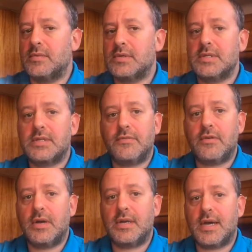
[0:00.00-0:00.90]
which is
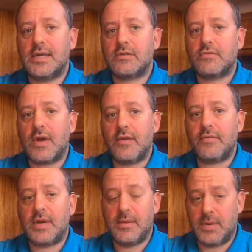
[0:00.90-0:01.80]
defined as grave
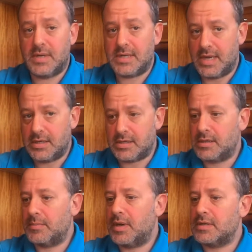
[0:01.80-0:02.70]
and imminent danger
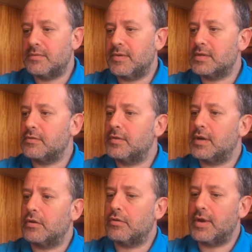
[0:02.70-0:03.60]
to person, vessel,
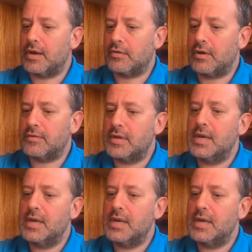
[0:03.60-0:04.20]
vehicle or aircraft.